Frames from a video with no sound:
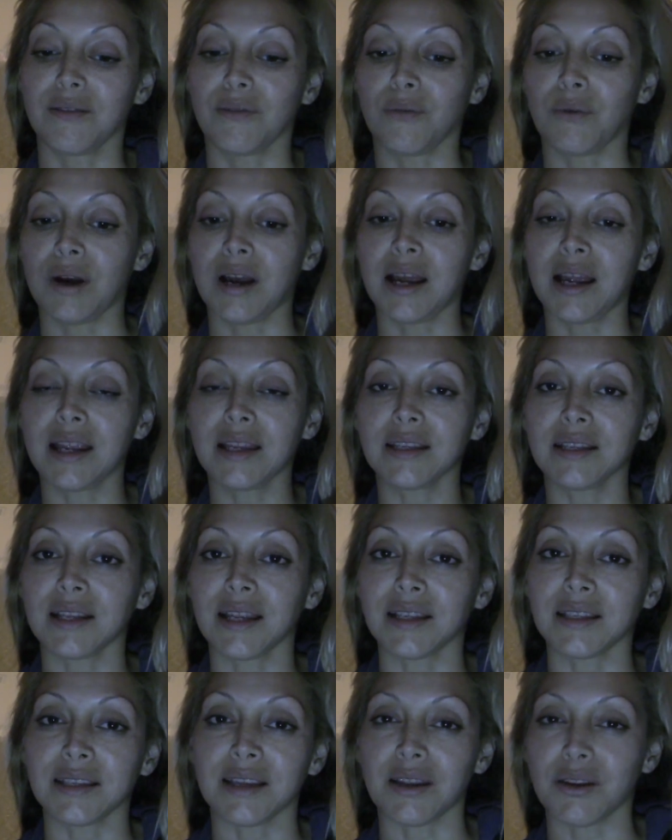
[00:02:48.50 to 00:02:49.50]
Why did
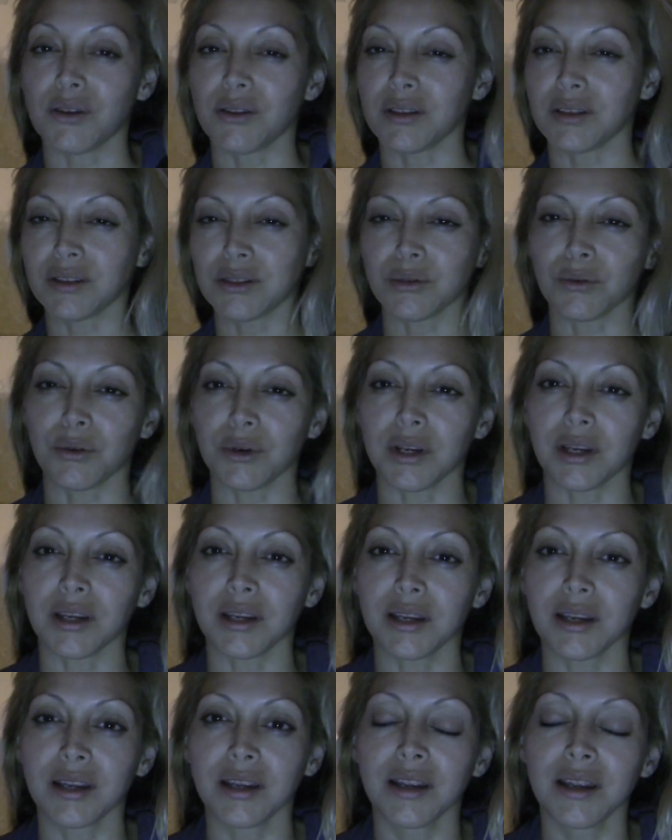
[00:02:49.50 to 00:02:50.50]
I tell you this story?
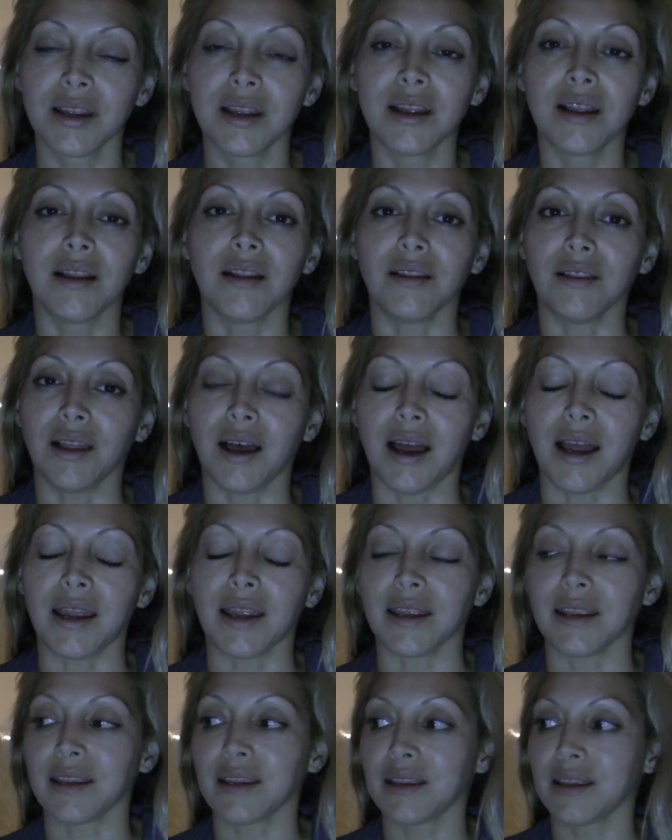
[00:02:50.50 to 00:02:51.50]

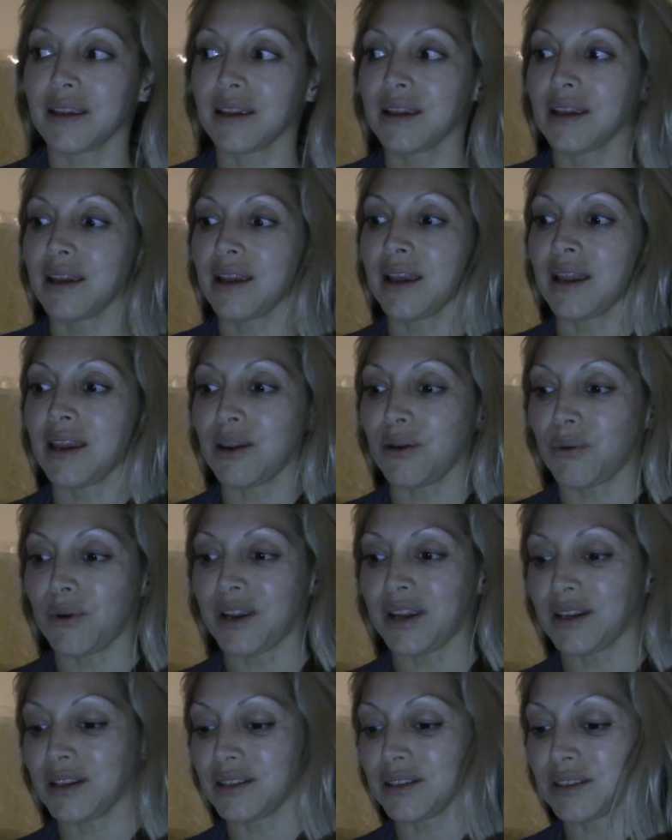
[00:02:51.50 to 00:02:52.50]
Lying.
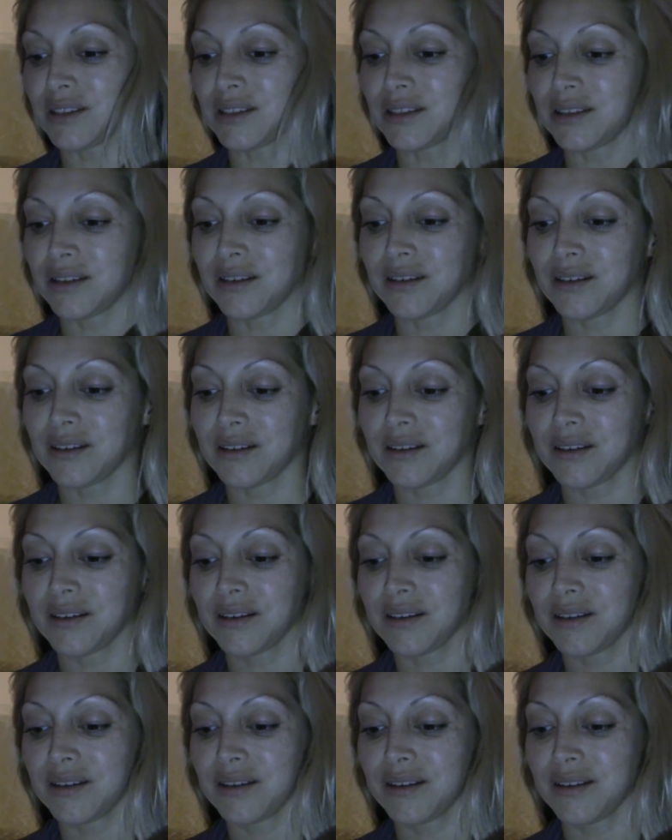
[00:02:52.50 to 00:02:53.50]
Anyways,
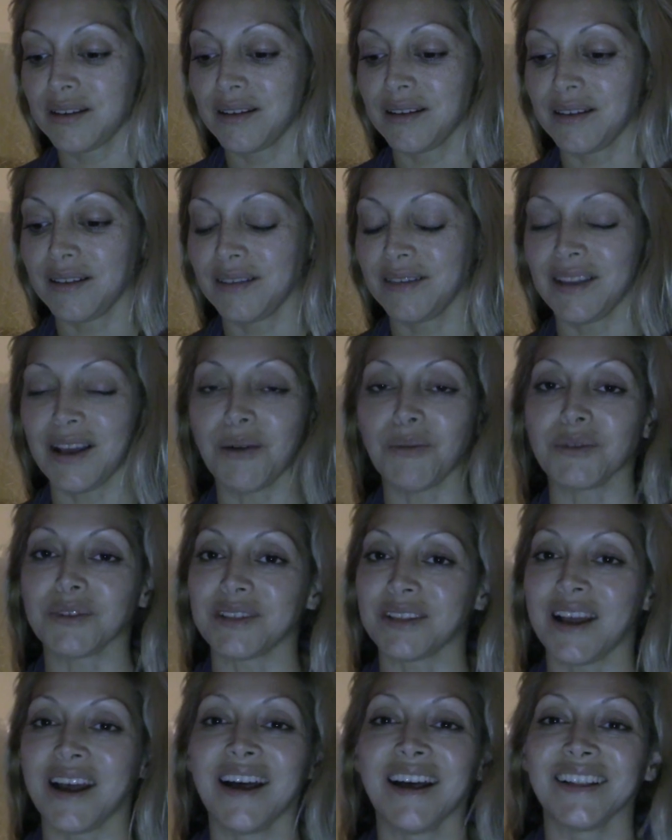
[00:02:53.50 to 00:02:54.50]
that
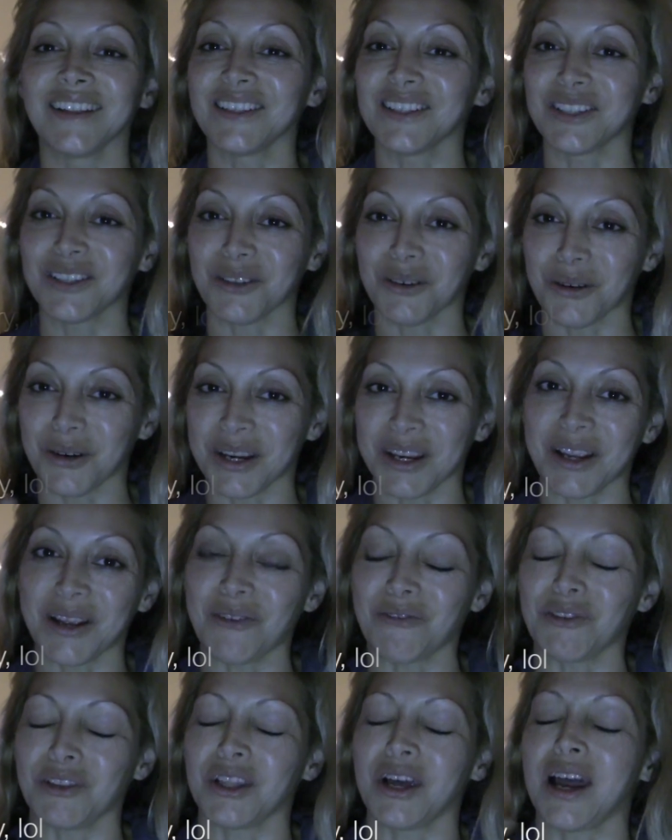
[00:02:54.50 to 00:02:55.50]
was not the story
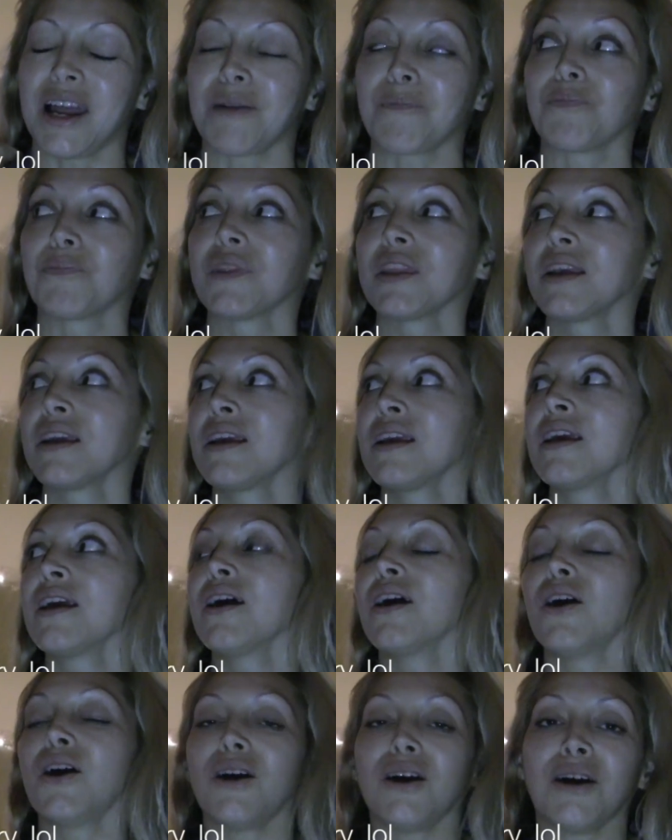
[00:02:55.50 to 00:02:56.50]
of the lying.
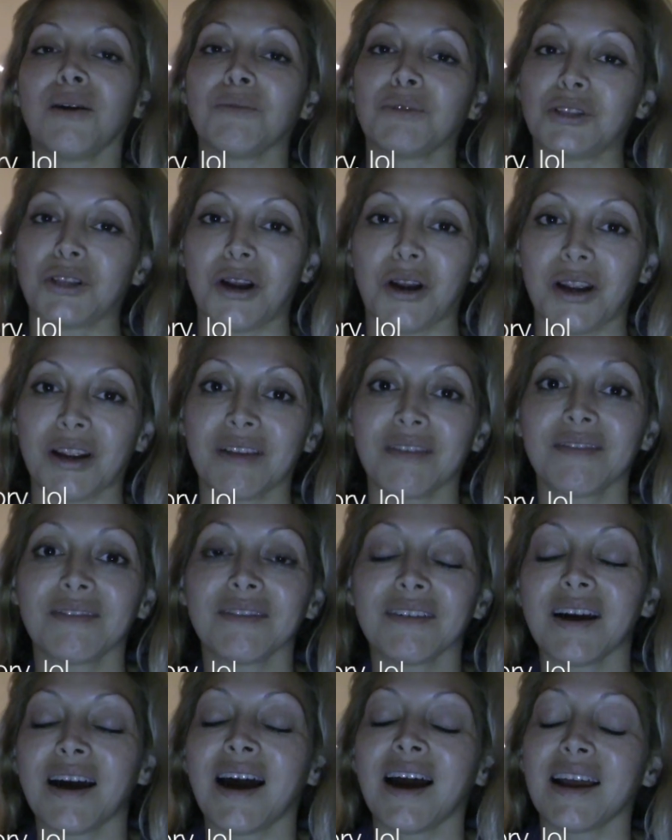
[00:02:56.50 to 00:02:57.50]
I'm sorry.
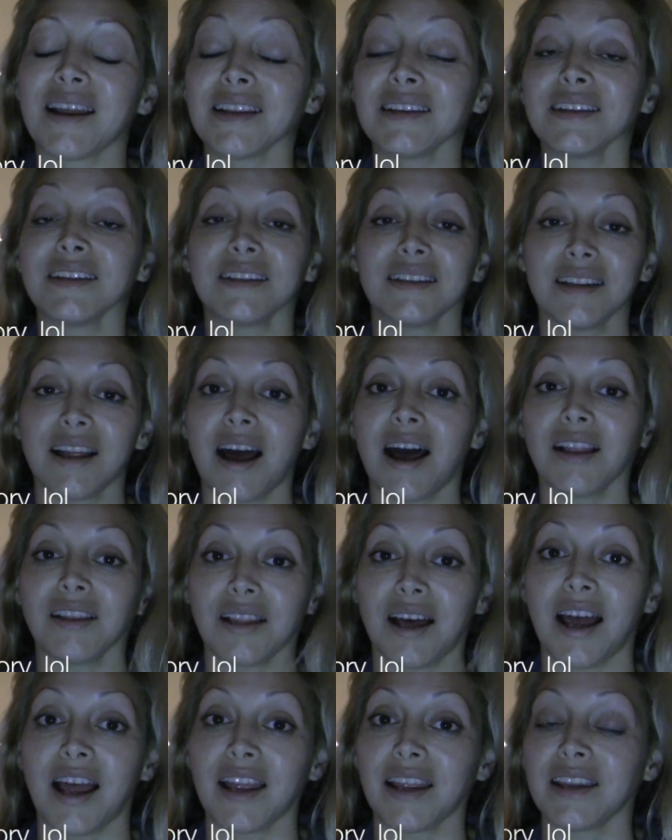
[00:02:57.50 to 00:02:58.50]
I did not
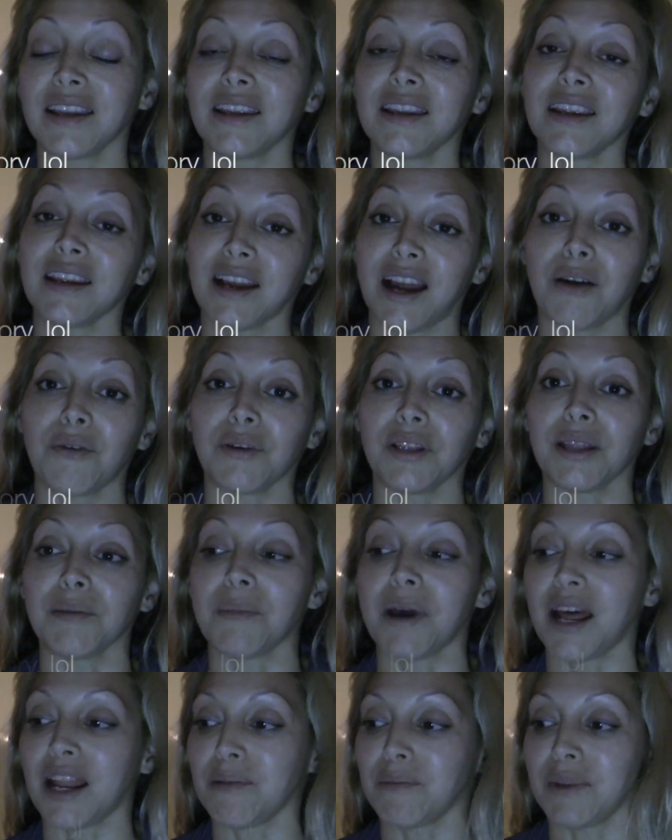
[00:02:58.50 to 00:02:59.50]
lie, and he got really
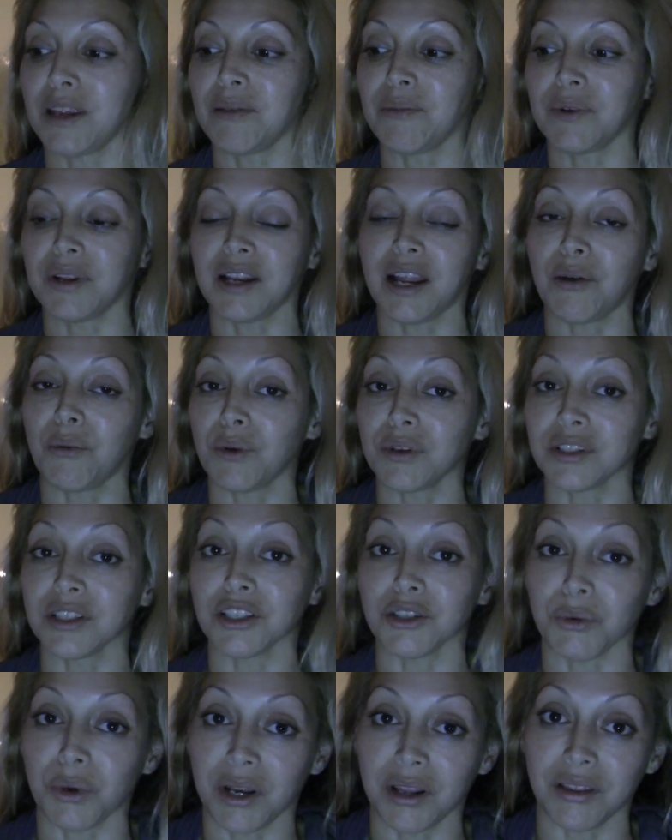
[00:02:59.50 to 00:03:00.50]
mad at me, but I
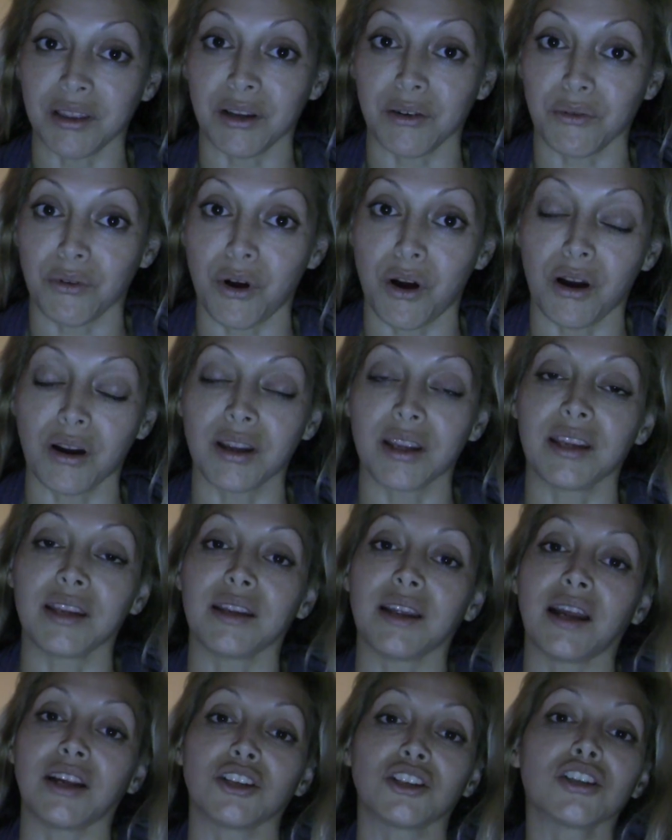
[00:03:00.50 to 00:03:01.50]
wasn't doing anything wrong.
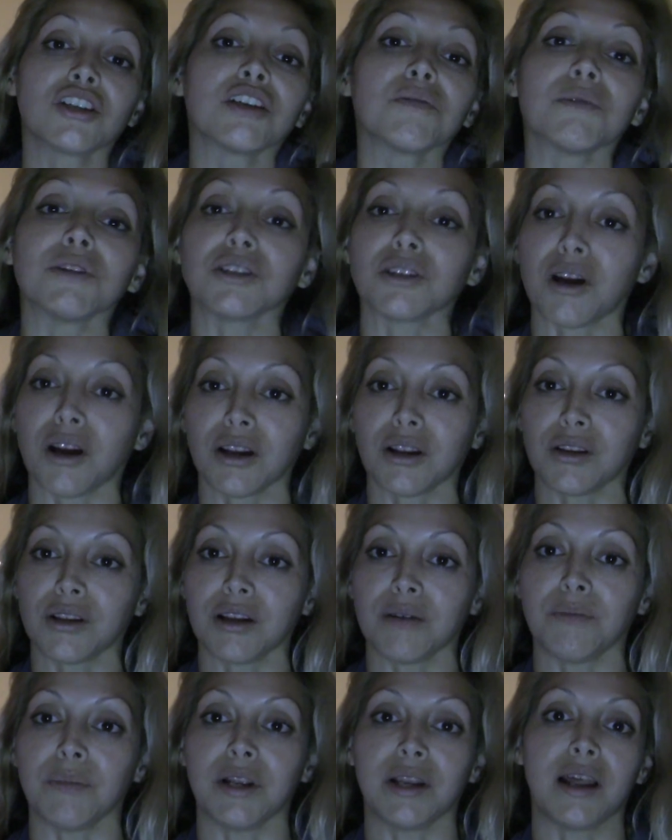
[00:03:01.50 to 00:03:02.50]
I shouldn't have been talking to
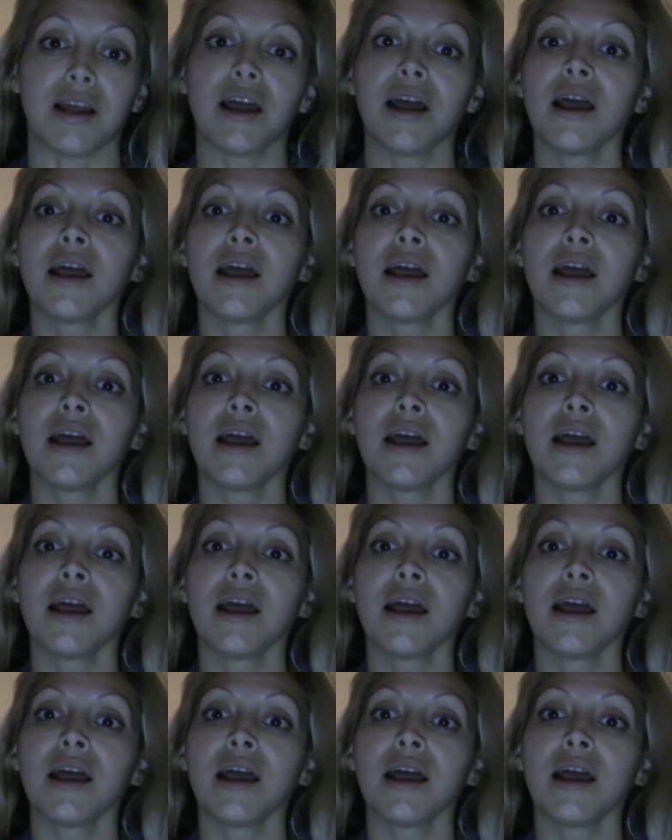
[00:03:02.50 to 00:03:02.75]
him, but